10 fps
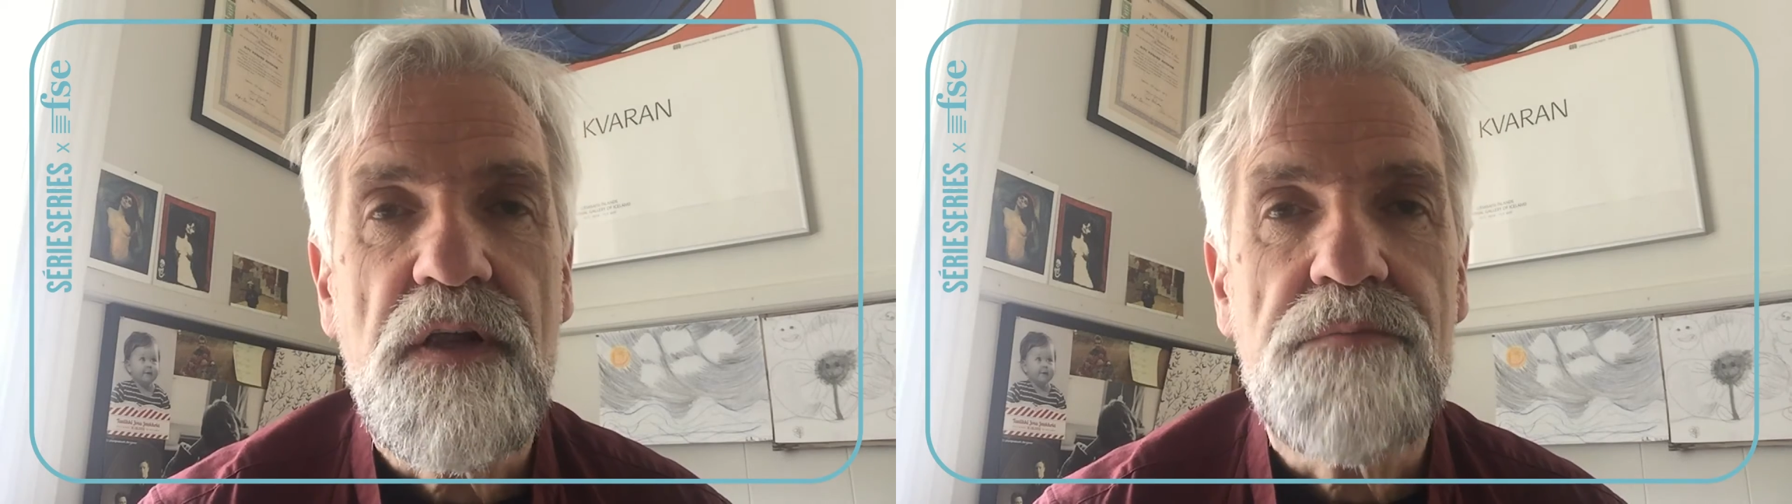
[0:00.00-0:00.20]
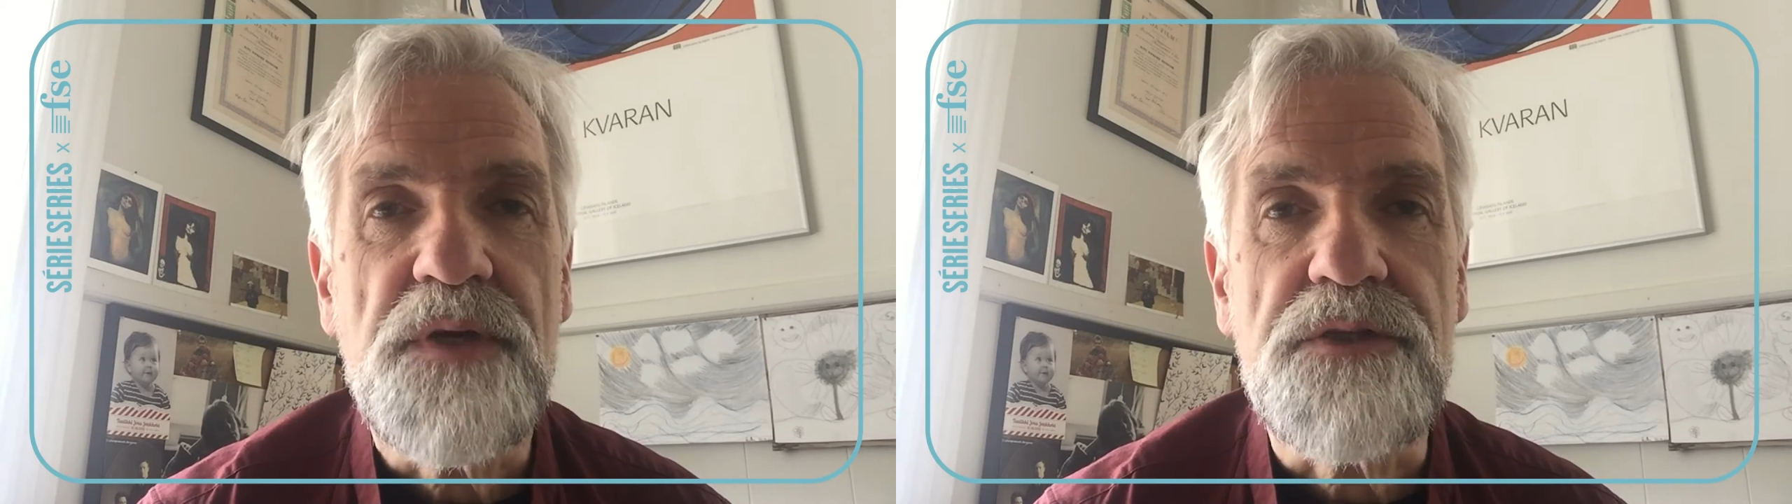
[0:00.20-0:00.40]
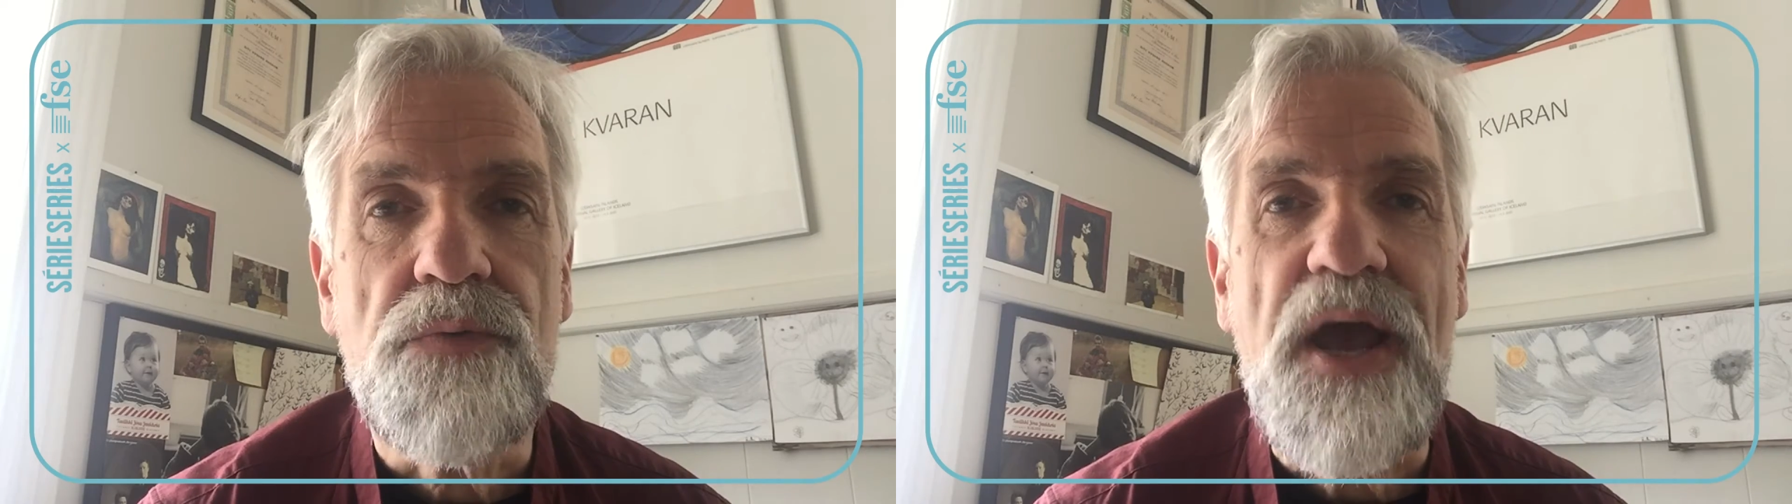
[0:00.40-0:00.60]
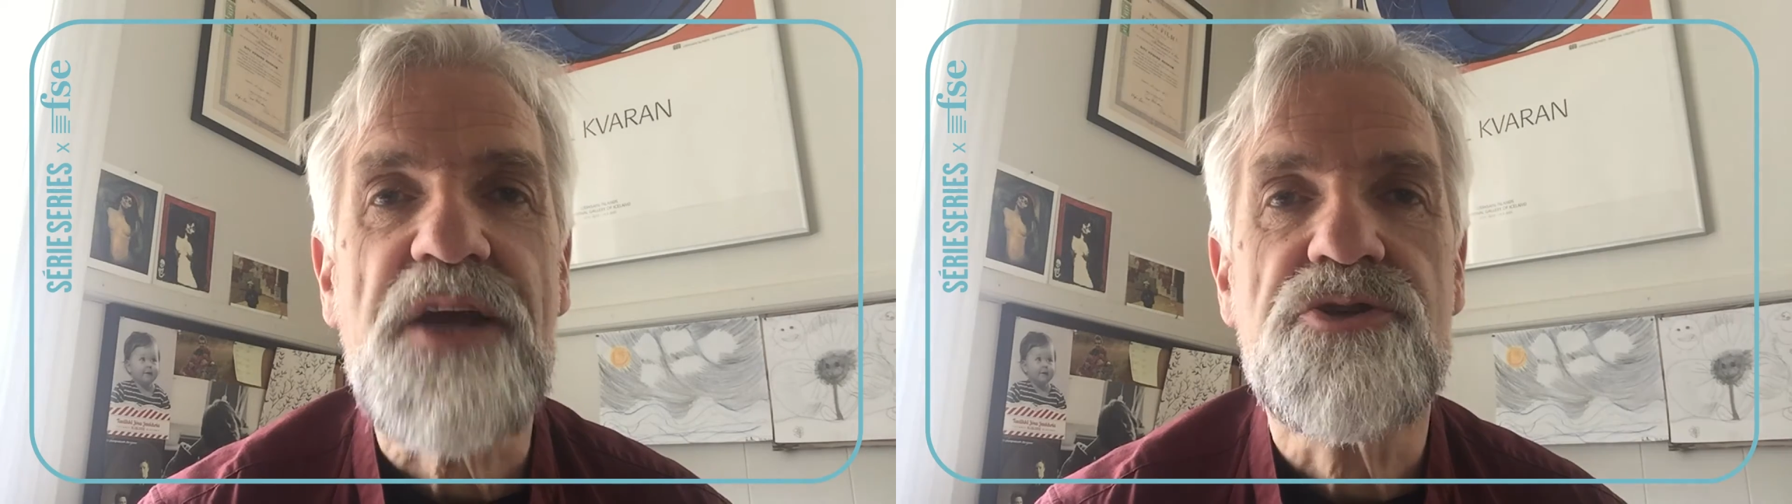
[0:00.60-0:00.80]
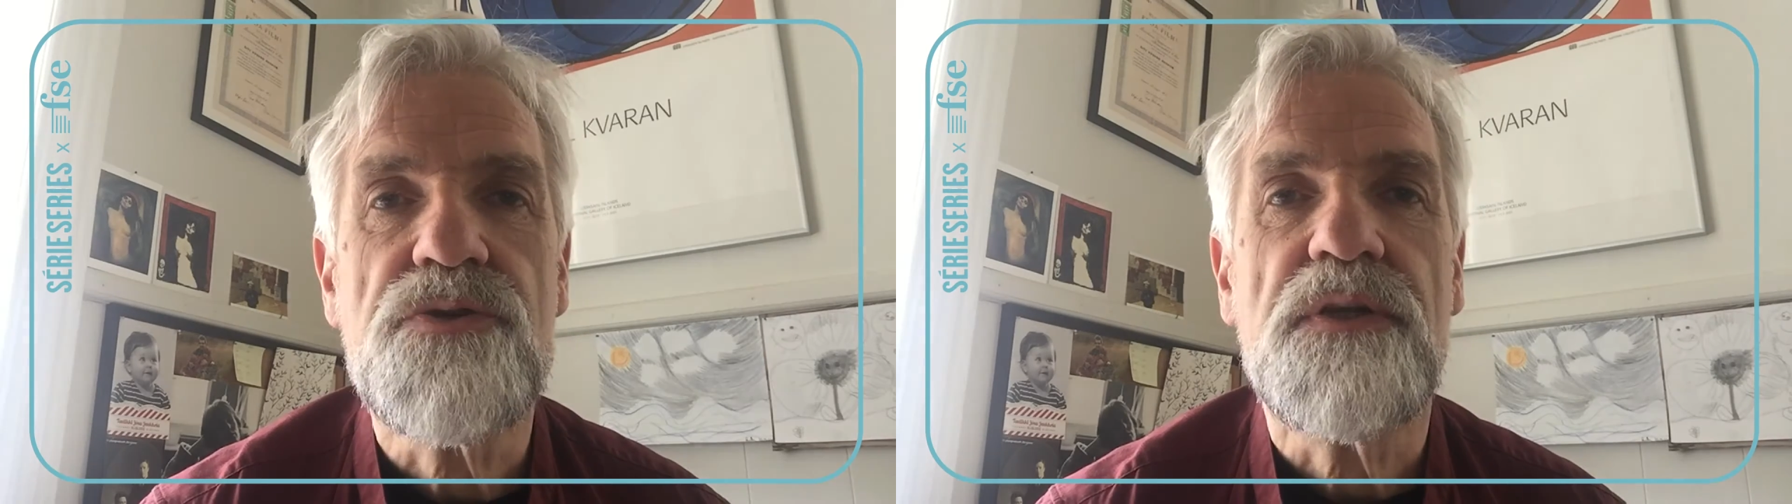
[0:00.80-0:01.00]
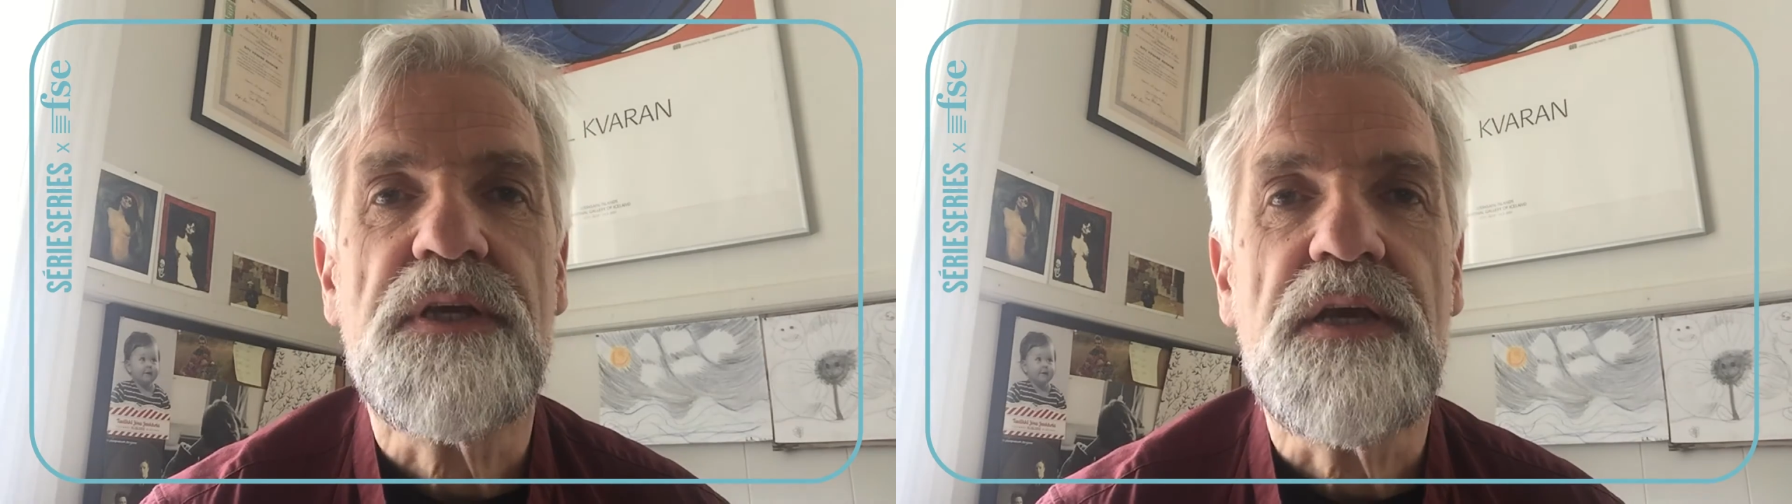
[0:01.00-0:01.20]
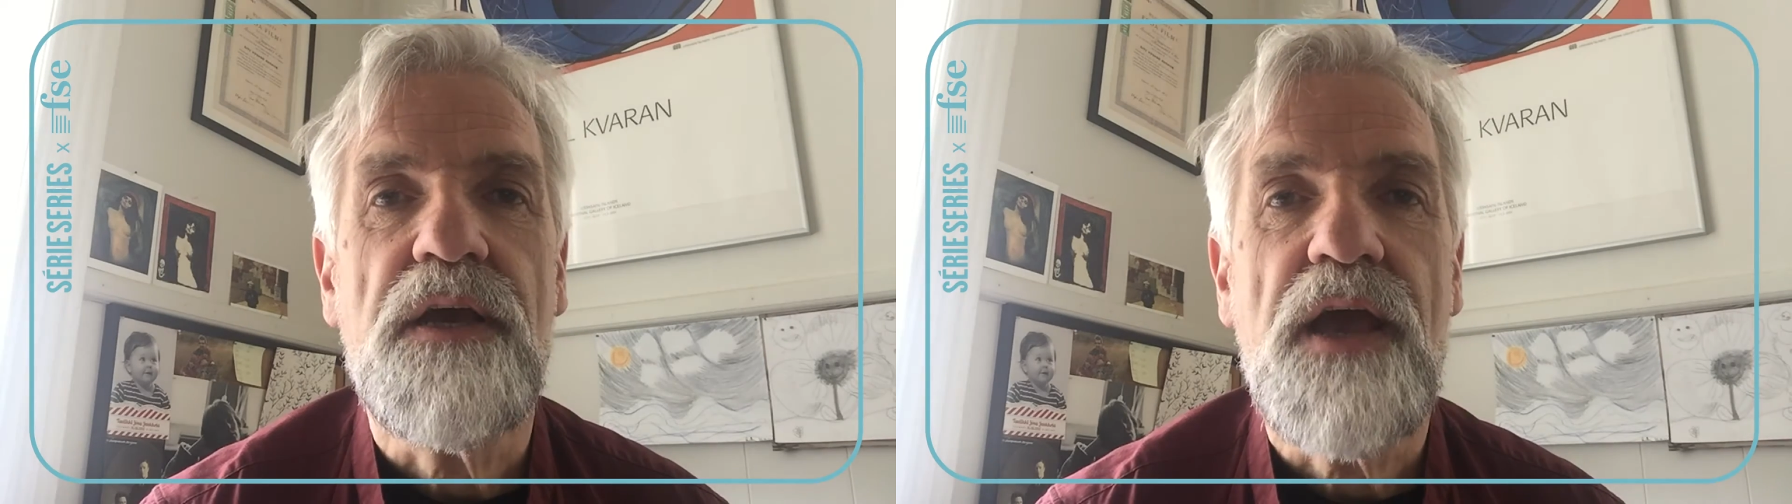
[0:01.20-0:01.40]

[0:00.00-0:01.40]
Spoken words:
but to actually